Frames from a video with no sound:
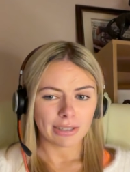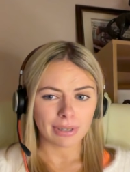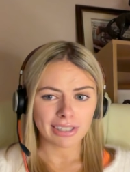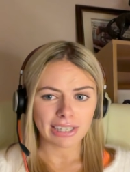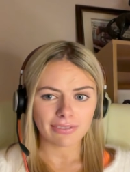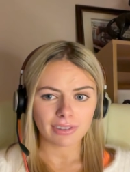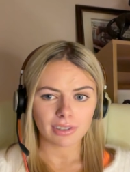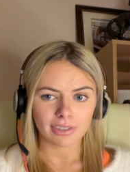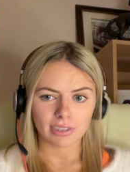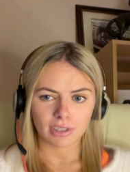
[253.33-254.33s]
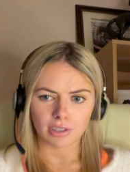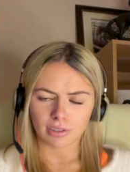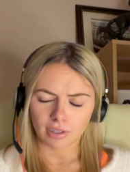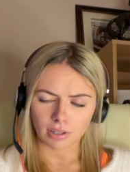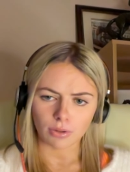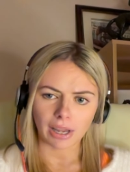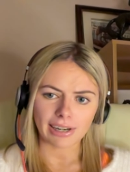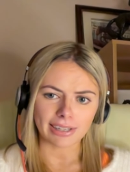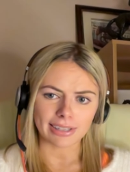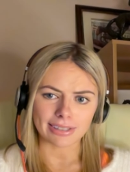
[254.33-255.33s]
was actually giving the, the two
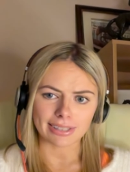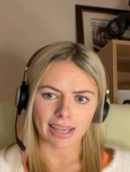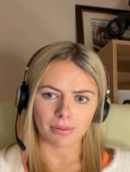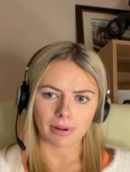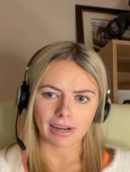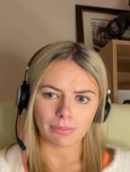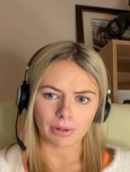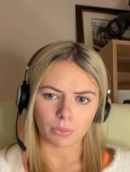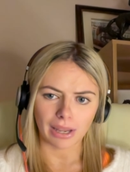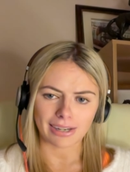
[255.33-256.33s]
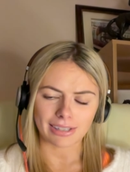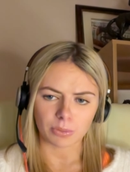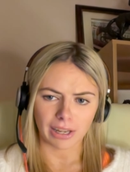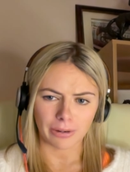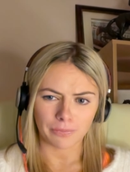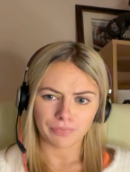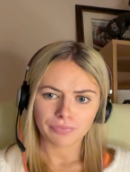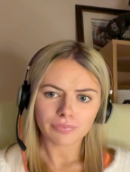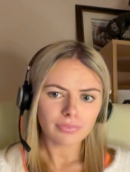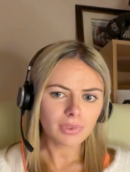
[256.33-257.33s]
geldings um, a little bit of weight as well
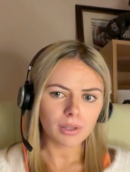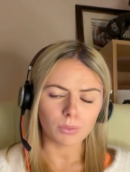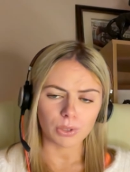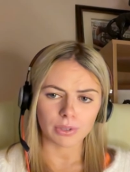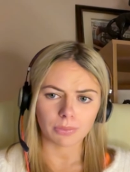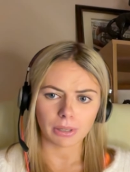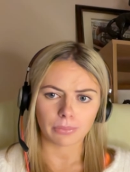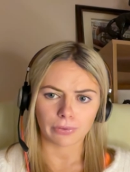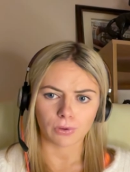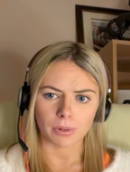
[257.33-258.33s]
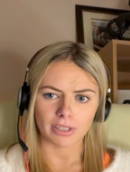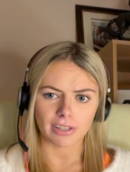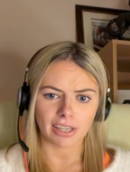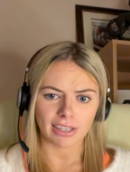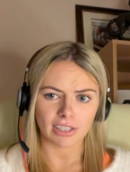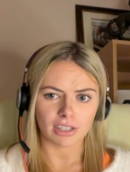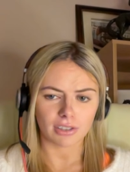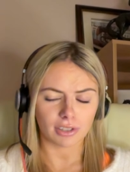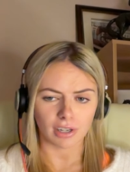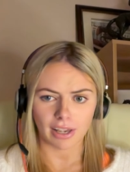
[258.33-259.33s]
which was a big performance, I think.
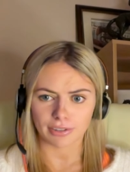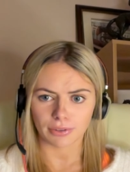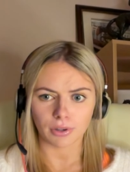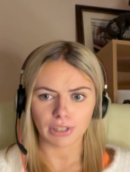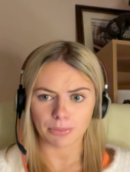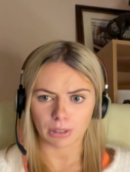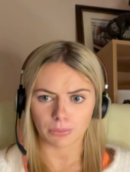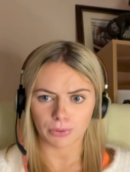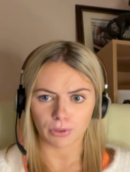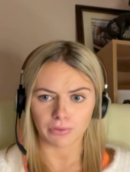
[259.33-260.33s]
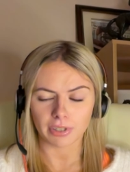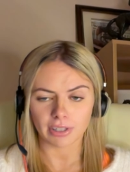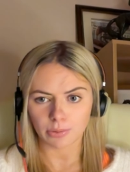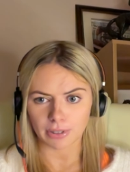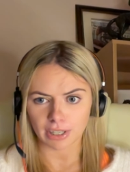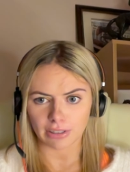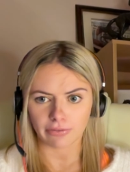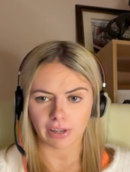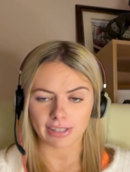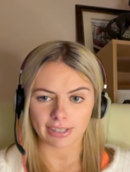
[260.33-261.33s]
She has done nothing but improve since switching to
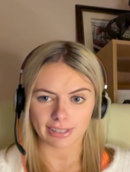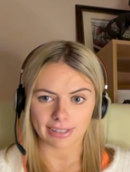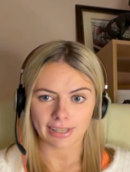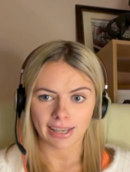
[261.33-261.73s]
fences.